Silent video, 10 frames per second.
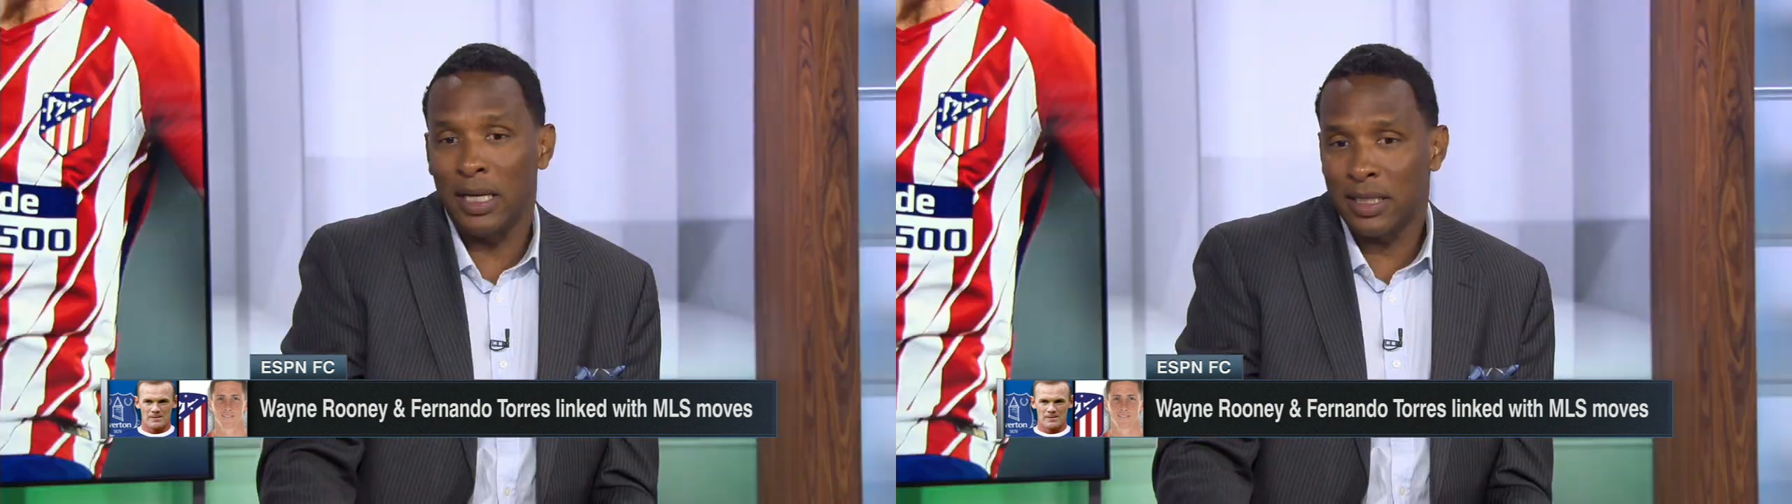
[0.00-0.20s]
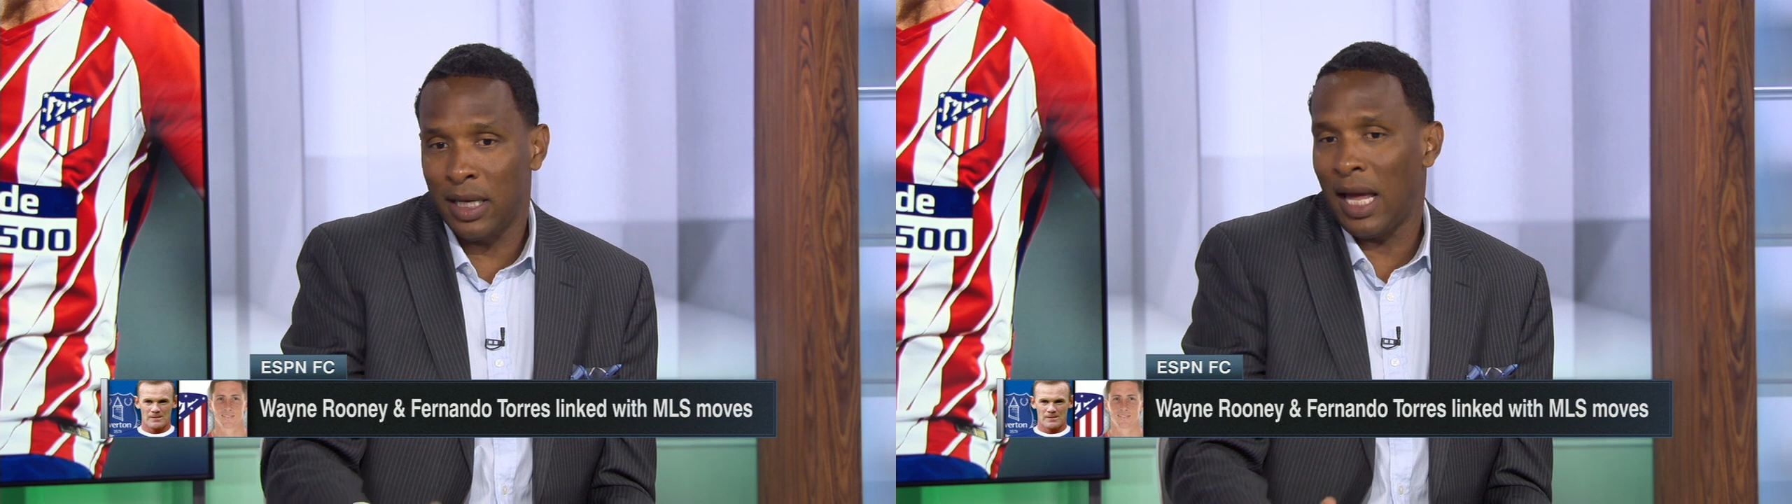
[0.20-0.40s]
it's
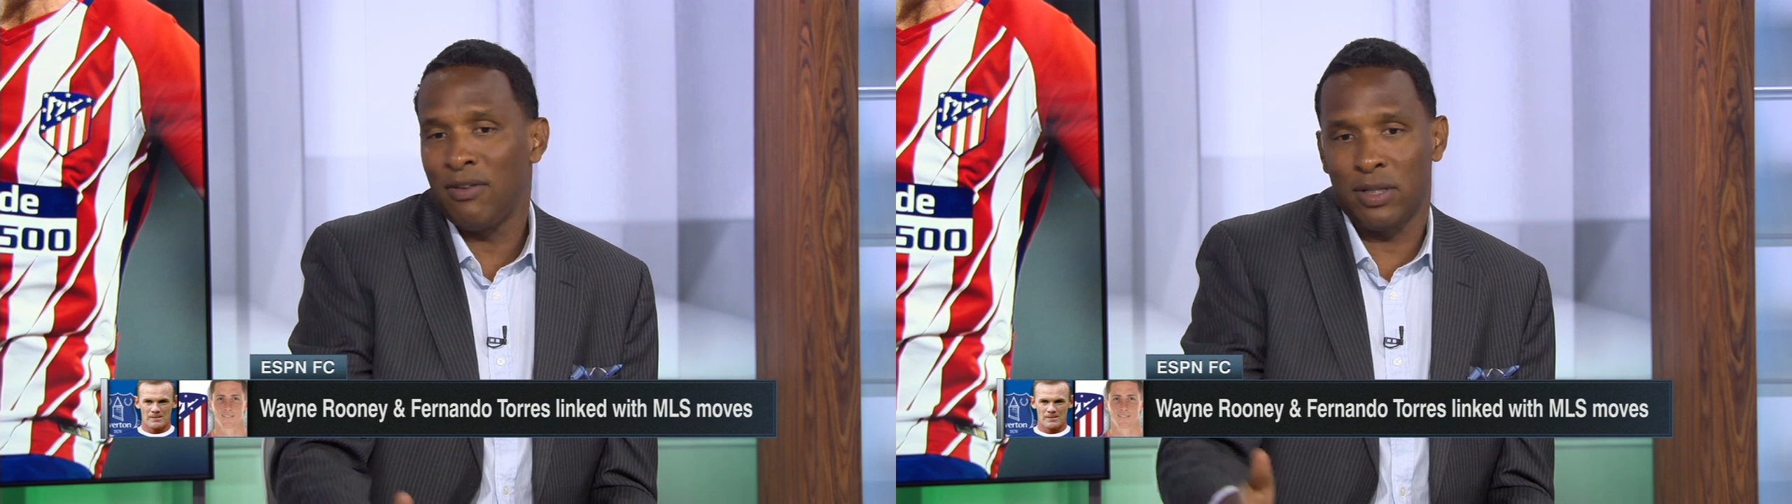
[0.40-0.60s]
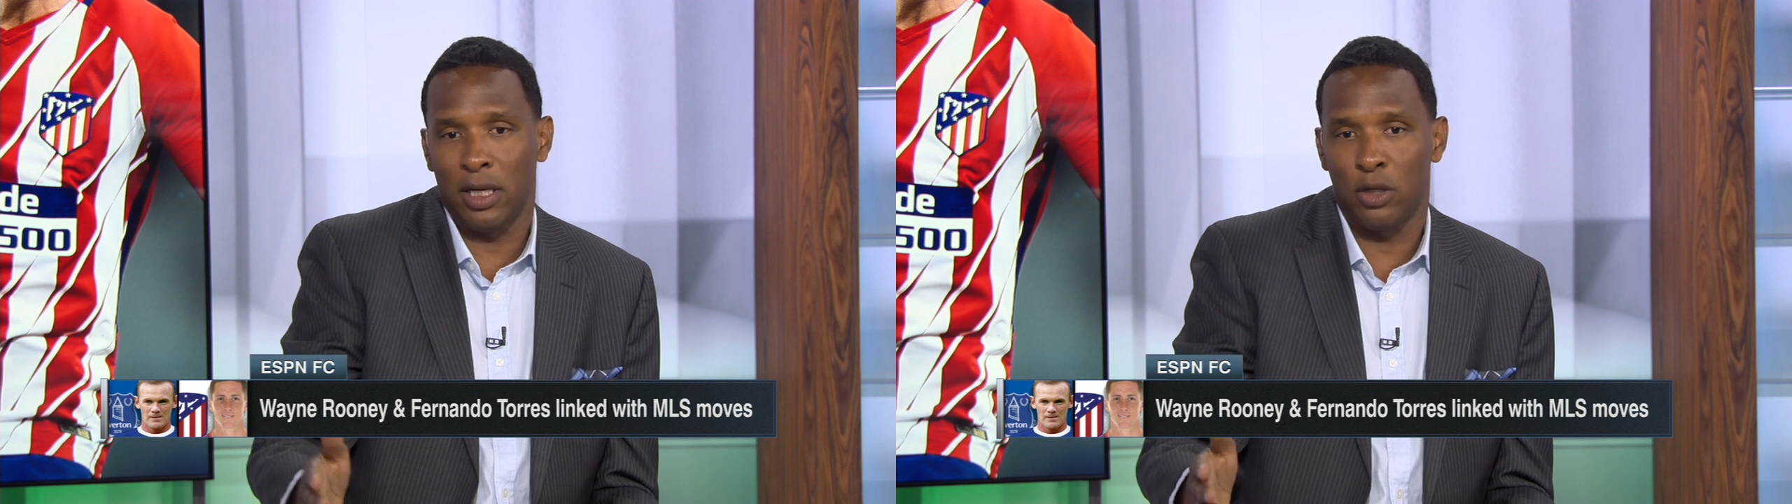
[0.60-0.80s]
a
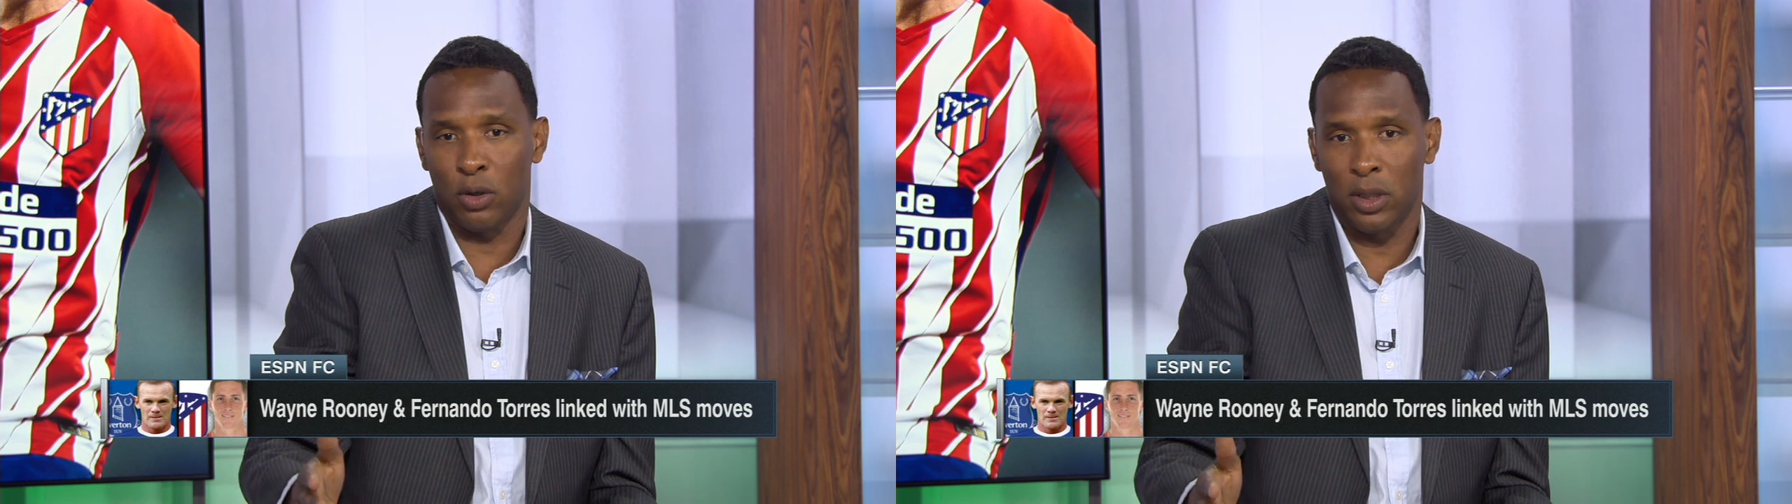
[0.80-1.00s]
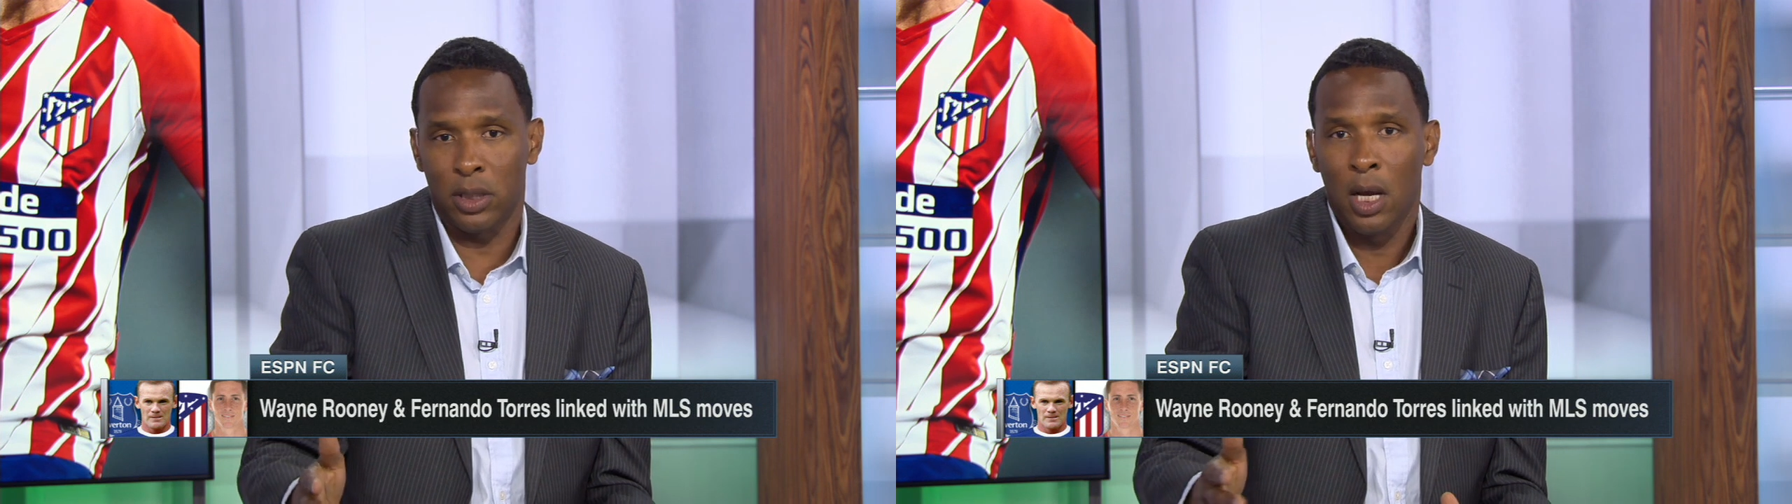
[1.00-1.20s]
lifestyle
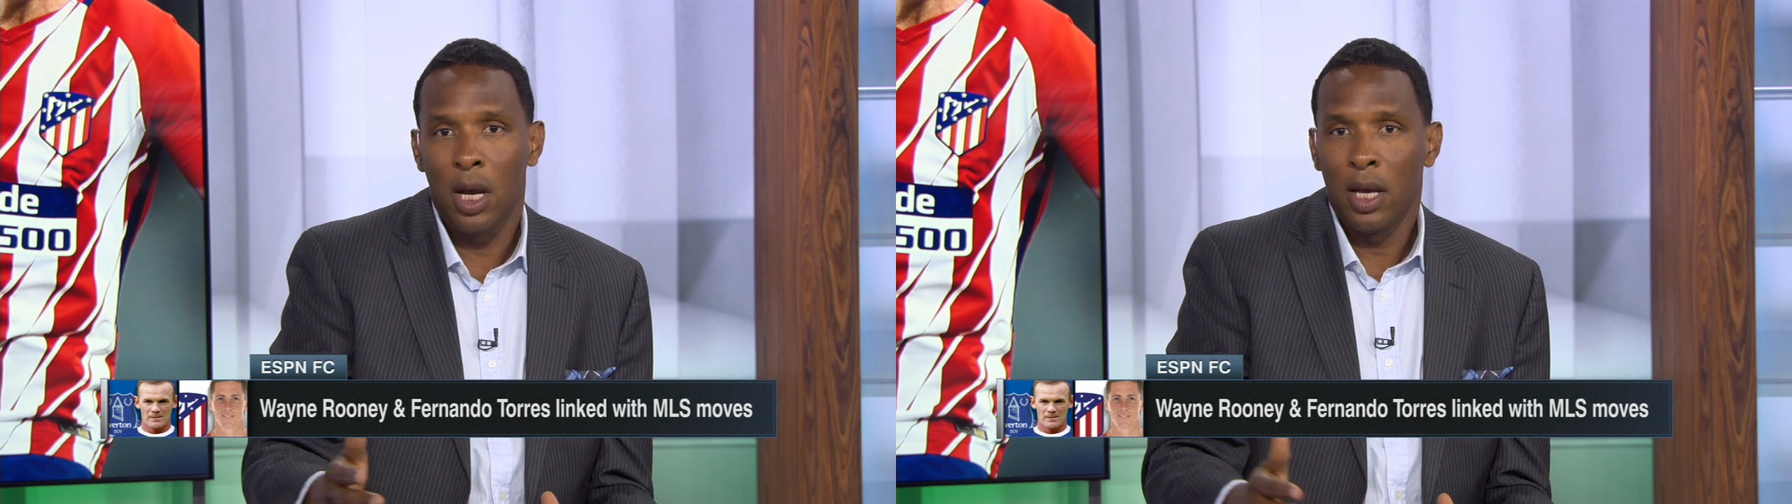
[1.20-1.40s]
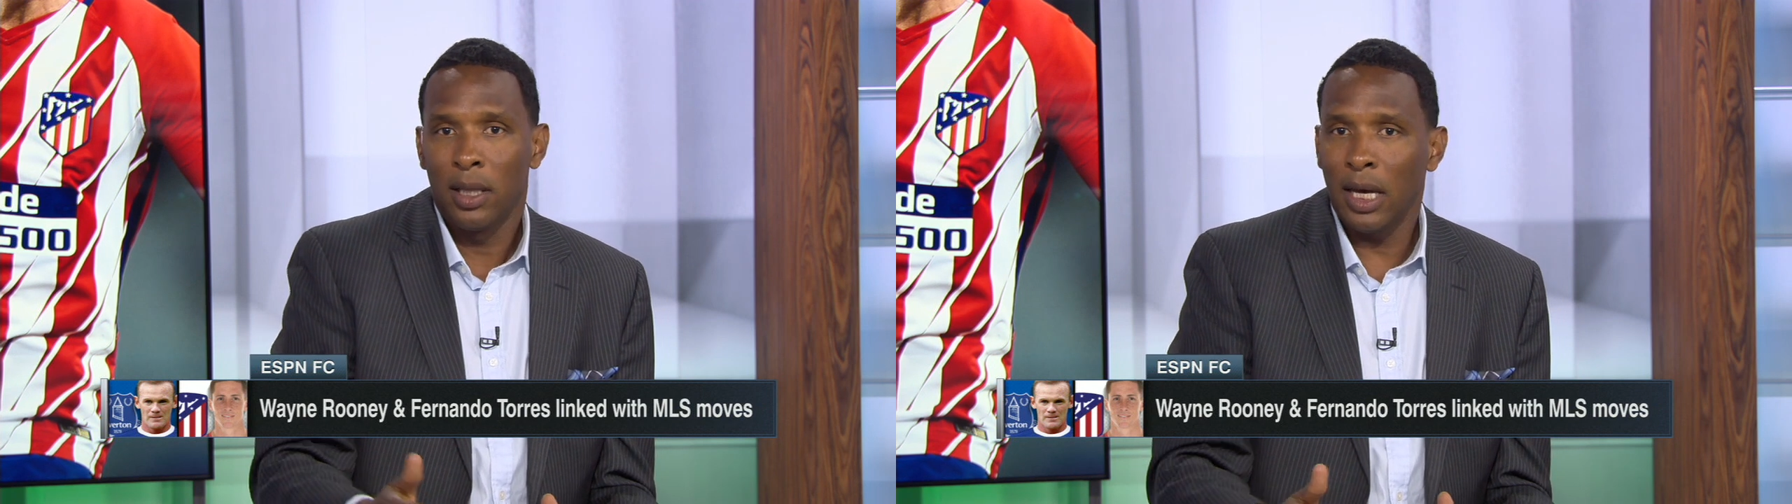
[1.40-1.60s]
choice
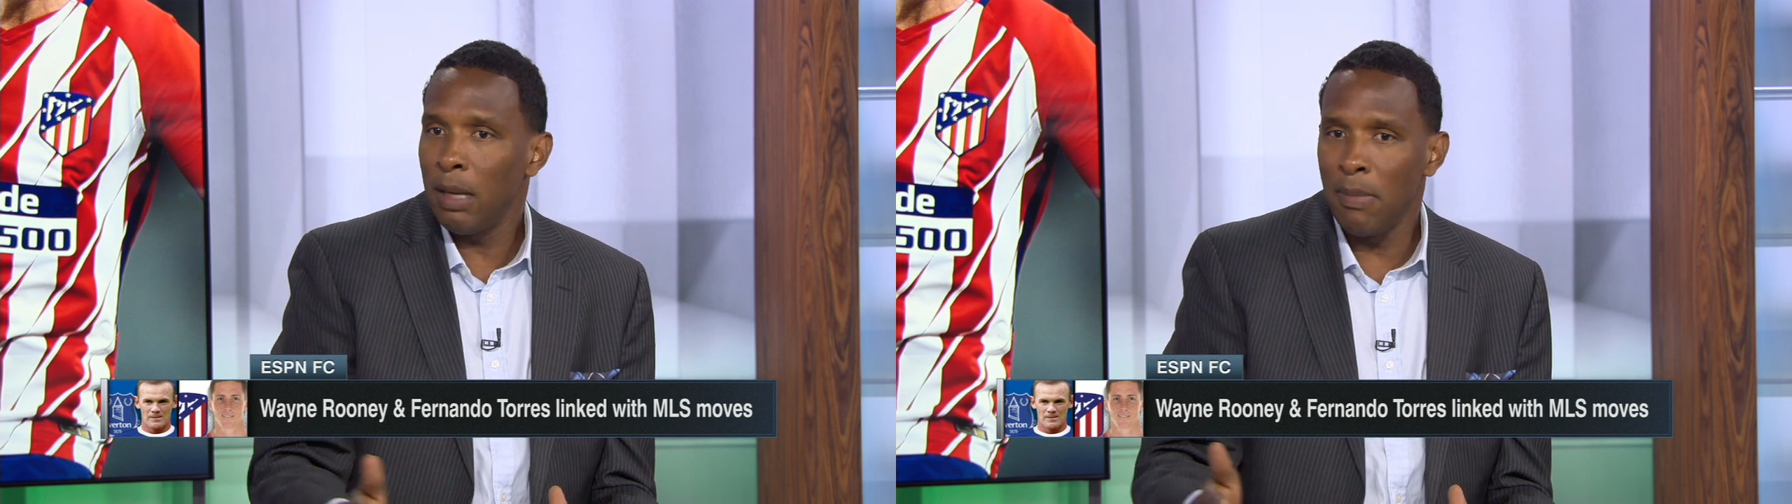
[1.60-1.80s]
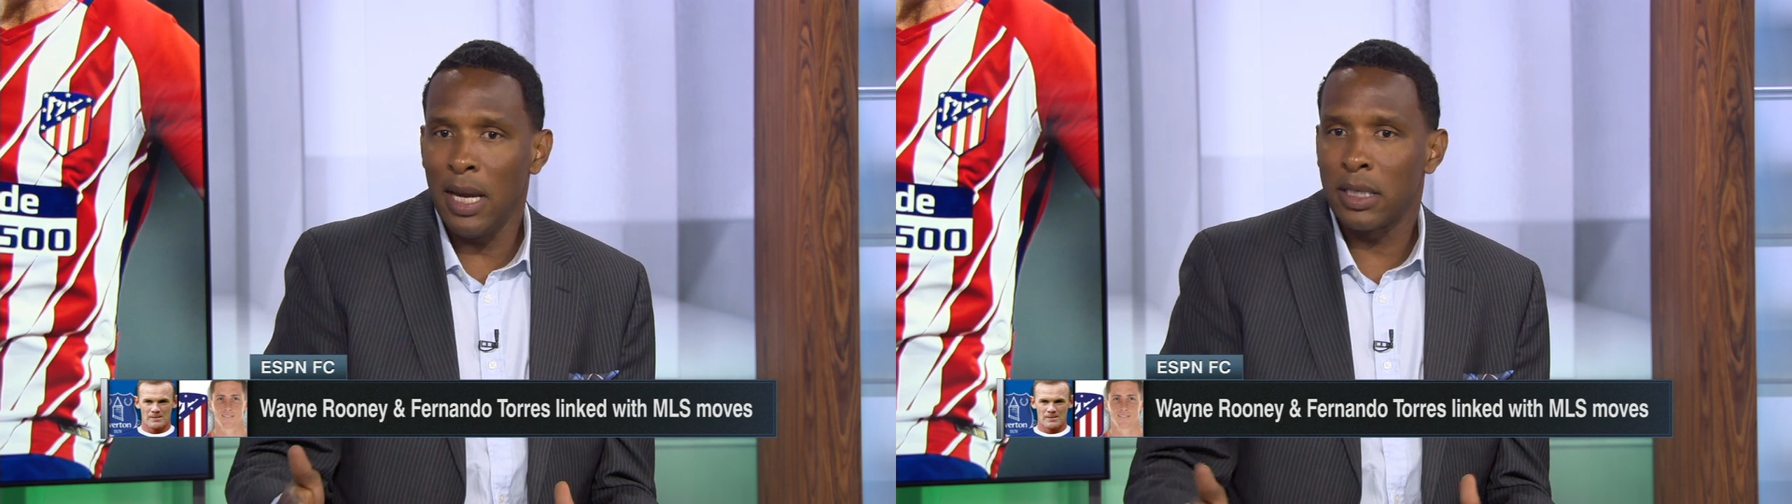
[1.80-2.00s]
that he
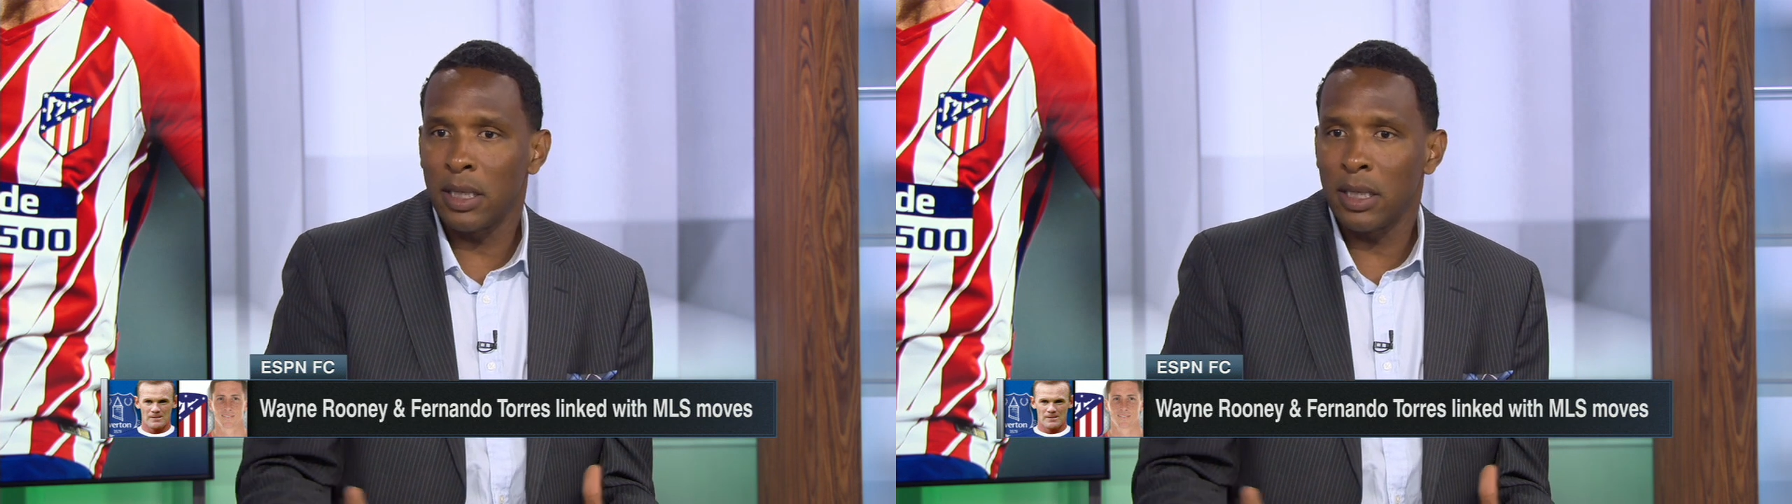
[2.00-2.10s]
makes.